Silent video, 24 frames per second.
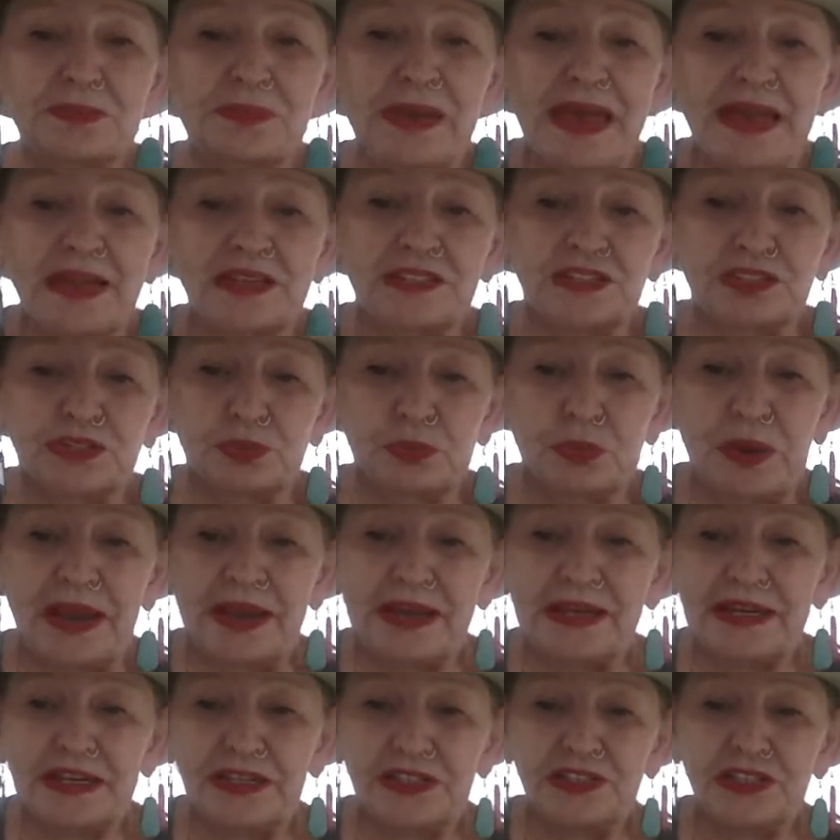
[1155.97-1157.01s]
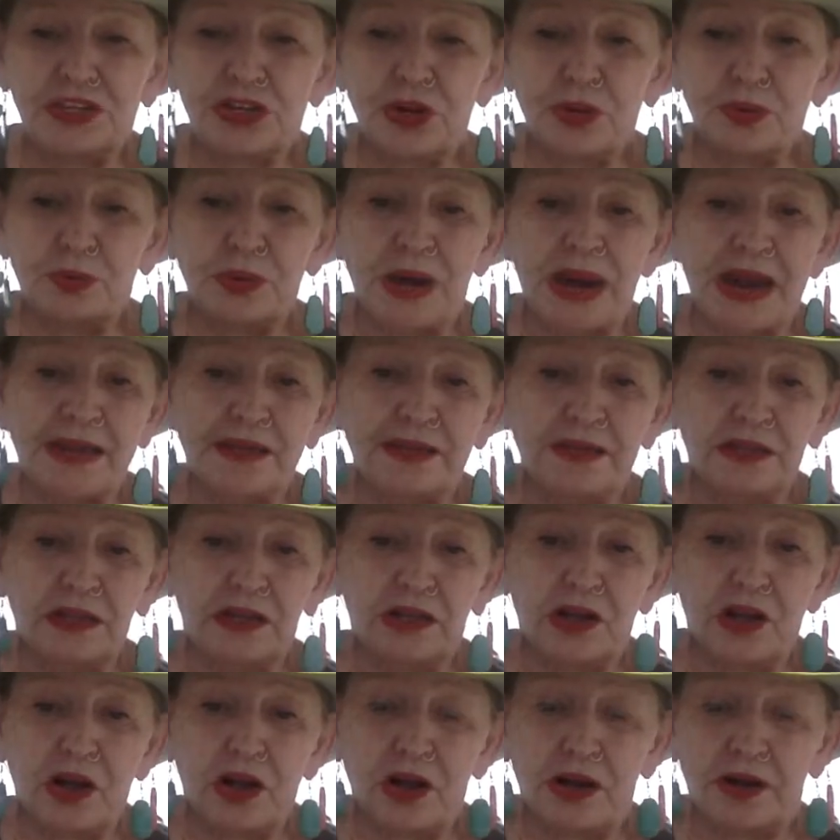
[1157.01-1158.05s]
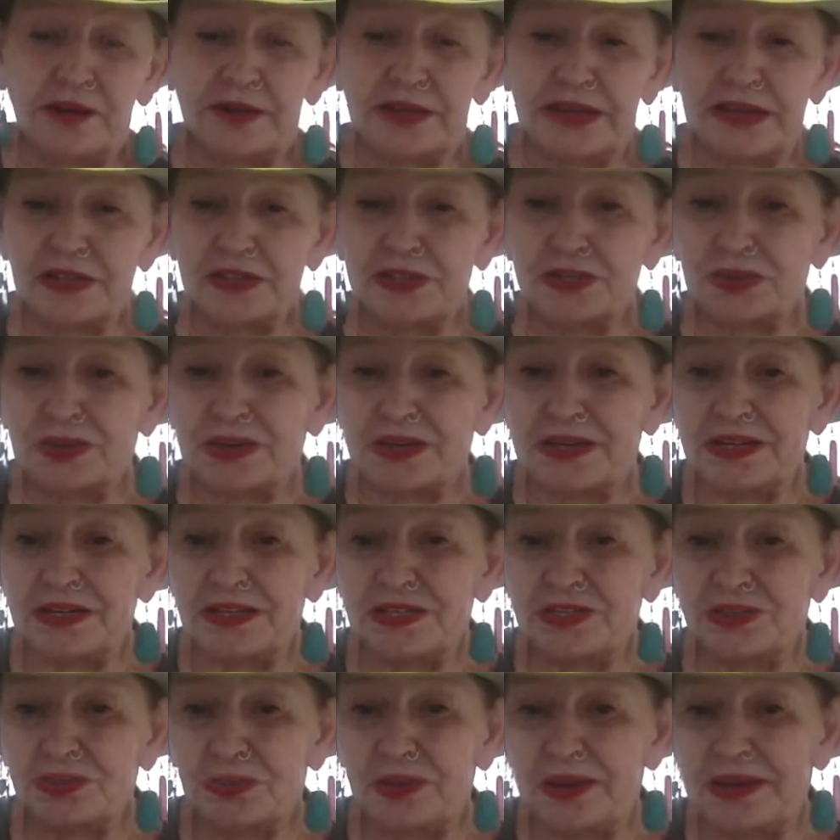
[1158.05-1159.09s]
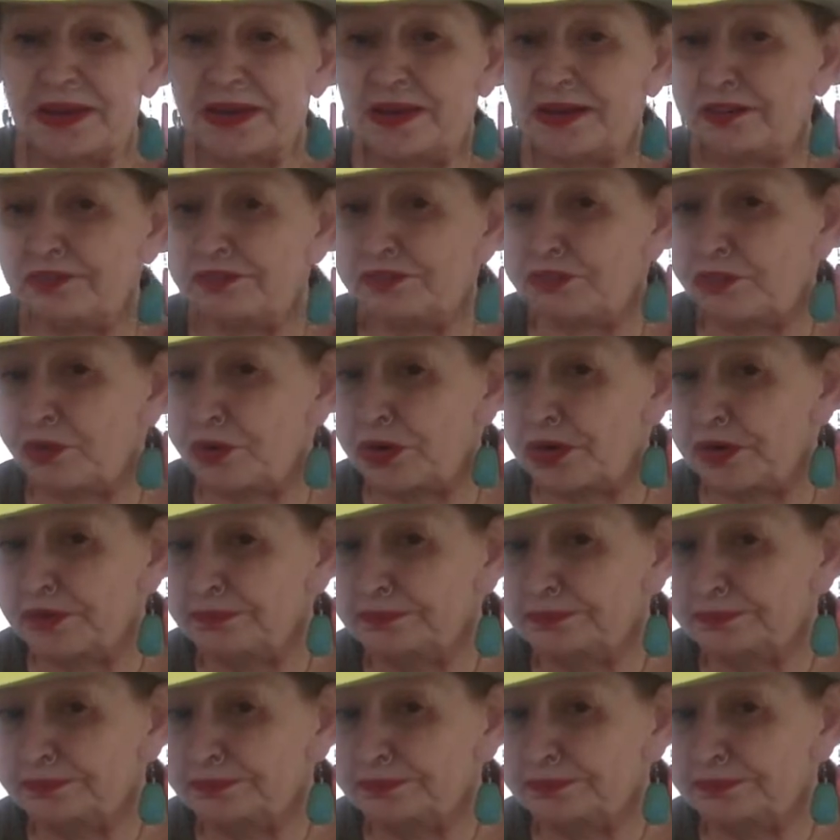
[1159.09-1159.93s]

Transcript: Max is waiting to go ride in a car. That's what he's waiting for.